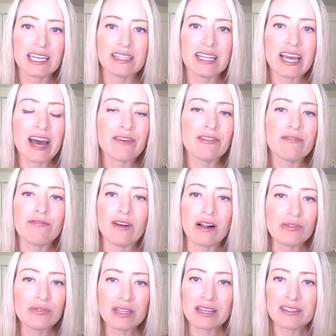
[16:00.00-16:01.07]
They haven't
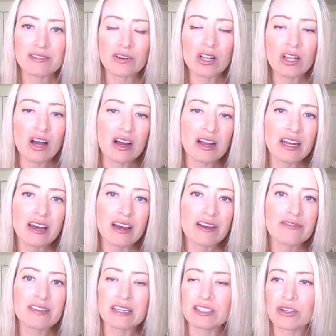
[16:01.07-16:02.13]
followed us for long
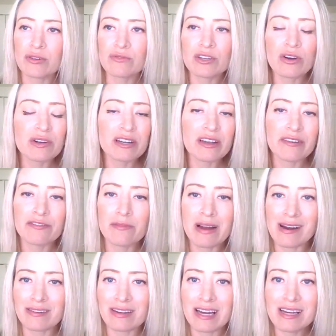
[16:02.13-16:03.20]
enough. They don't know enough
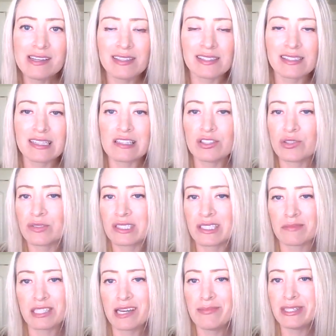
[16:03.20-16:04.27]
about us. And so
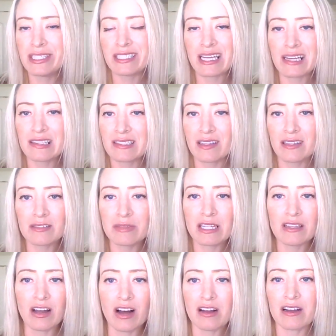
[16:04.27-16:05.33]
sometimes it takes a little
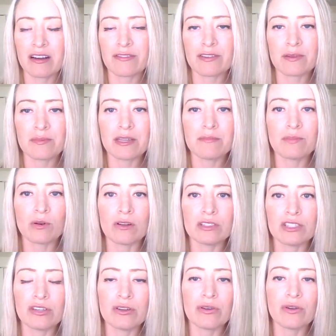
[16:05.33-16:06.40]
bit longer for people
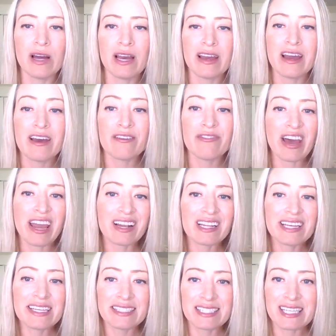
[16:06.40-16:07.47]
to
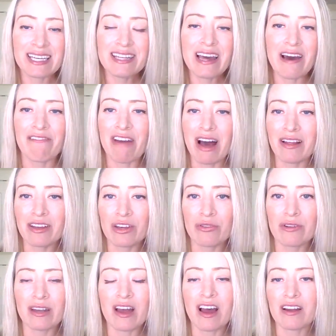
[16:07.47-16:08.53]
finally see that
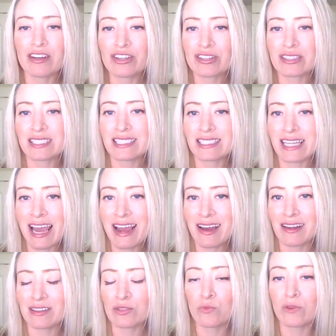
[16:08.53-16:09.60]
value and
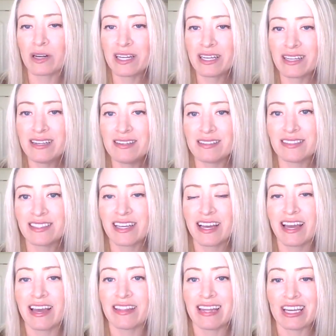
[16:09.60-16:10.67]
understand what it is
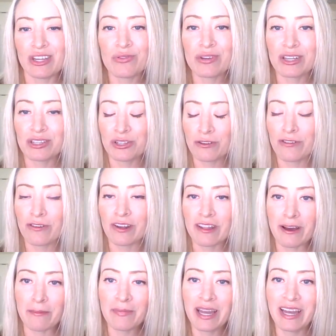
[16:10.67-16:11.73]
that you can do for
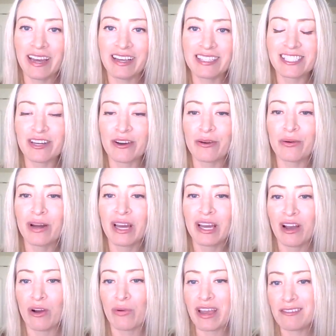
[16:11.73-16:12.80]
them. So
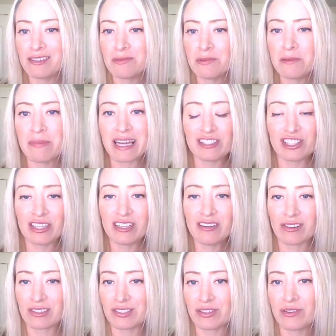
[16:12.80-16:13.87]
we have to be patient
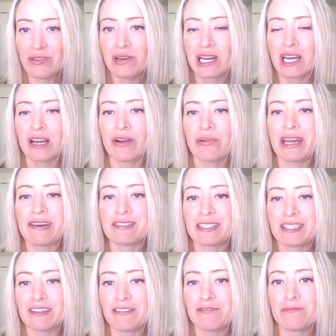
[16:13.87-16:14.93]
also. We have to
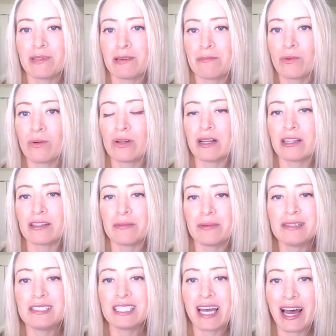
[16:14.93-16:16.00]
give people a little
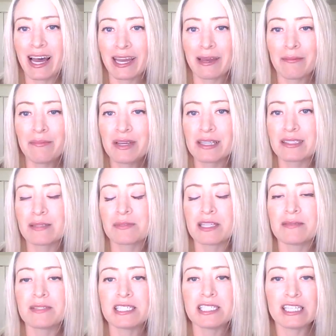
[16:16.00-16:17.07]
bit of time because
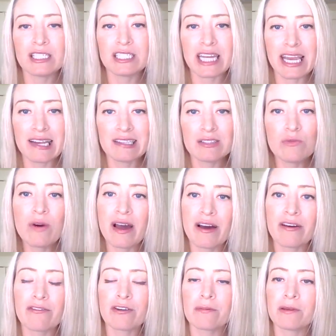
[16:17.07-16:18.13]
sometimes it just takes a
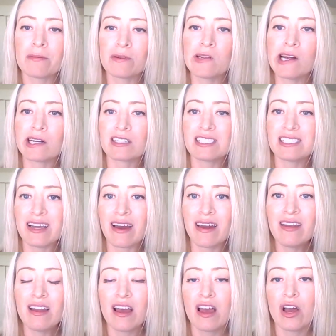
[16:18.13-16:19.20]
while for people to
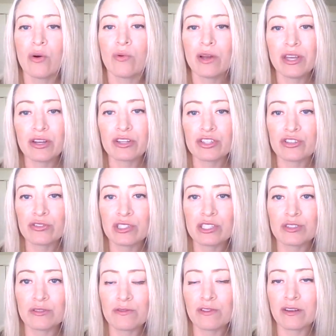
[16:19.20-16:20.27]
understand what you can truly
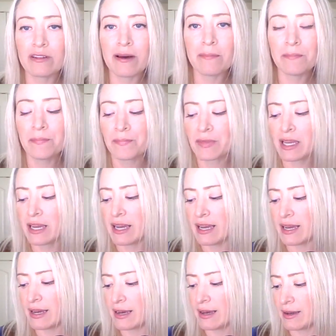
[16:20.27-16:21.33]
do for them.
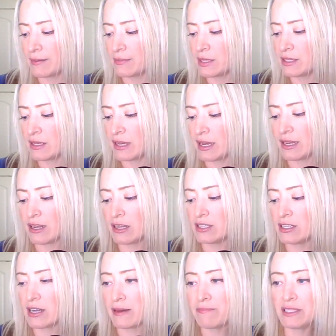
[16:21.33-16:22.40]
And
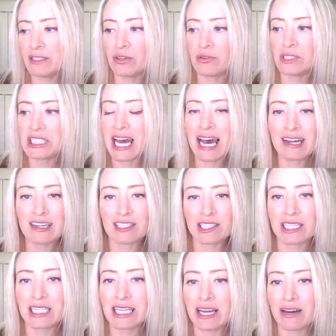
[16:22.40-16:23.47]
not be so attached
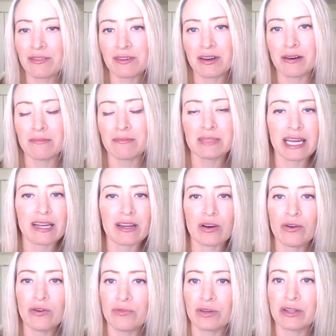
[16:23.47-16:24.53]
to the outcome like,
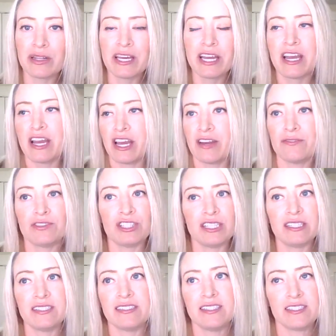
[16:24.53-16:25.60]
oh, well, if
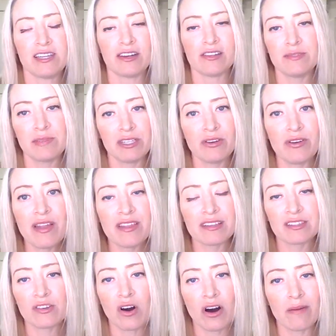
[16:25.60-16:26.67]
she tells me no on
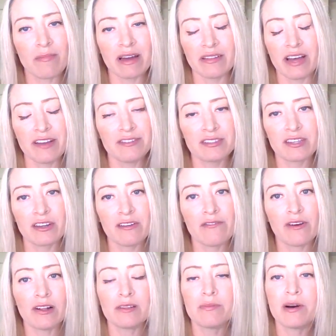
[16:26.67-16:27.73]
this call, my life's going to
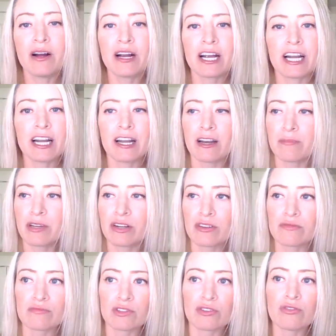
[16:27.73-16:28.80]
fall apart and I'm going
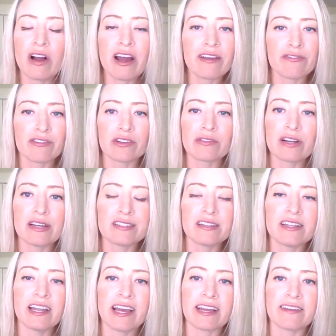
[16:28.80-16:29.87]
to cry for the rest of
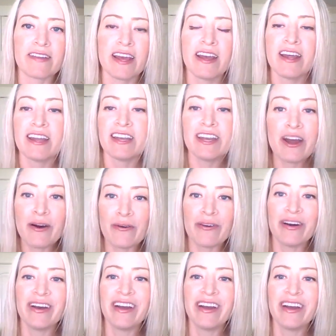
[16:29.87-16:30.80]
the night. No,